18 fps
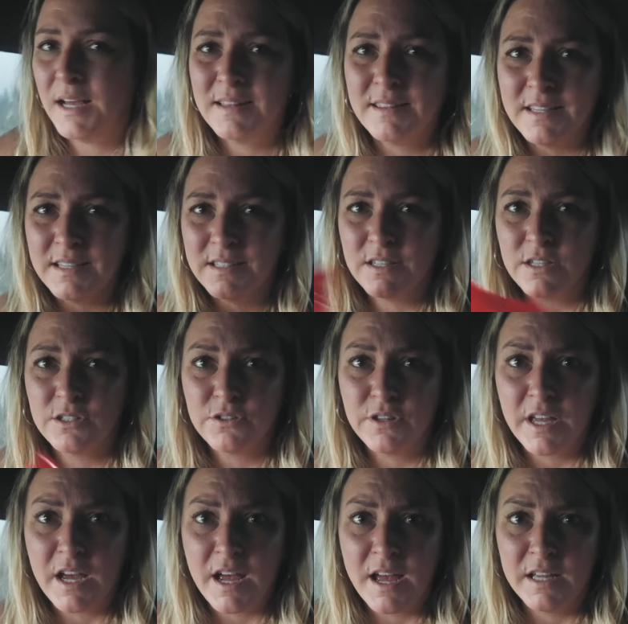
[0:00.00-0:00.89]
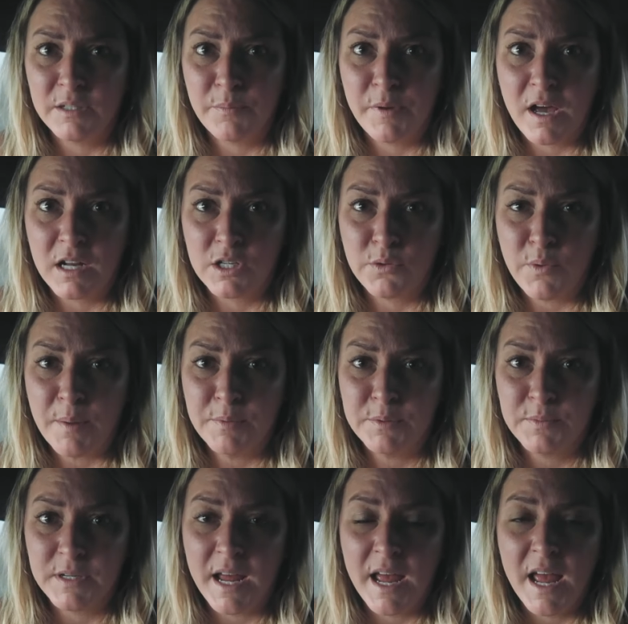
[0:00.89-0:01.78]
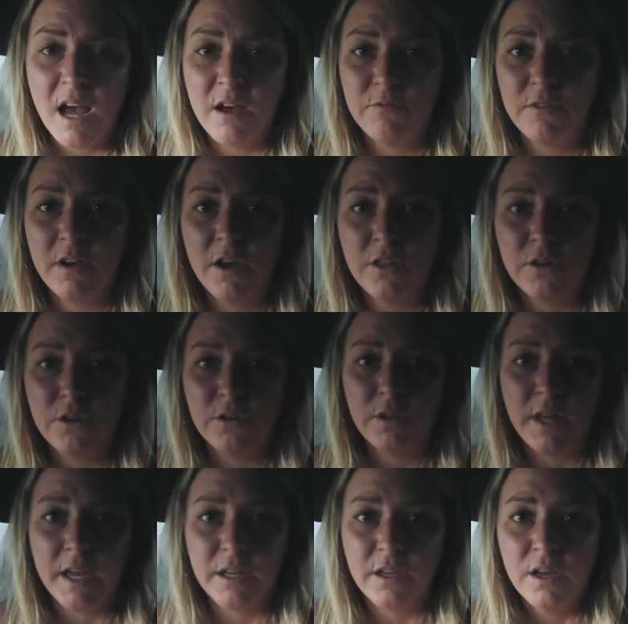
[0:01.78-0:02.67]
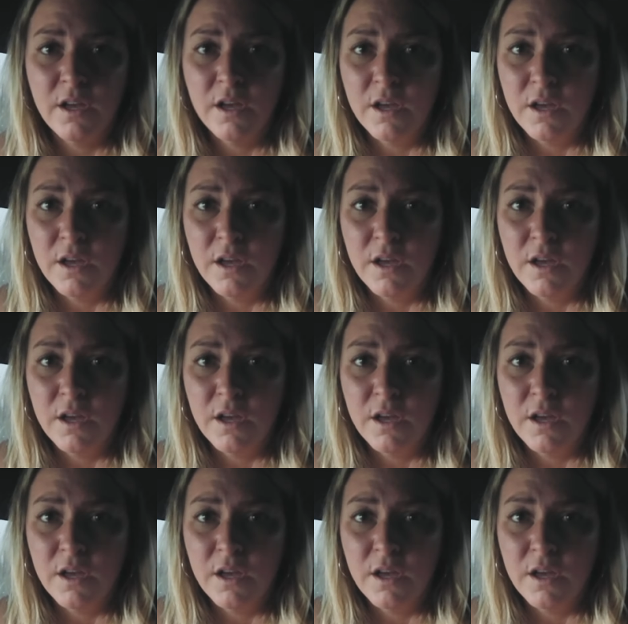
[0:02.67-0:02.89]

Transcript: not these, these are the antibiotic wipes, but I have other like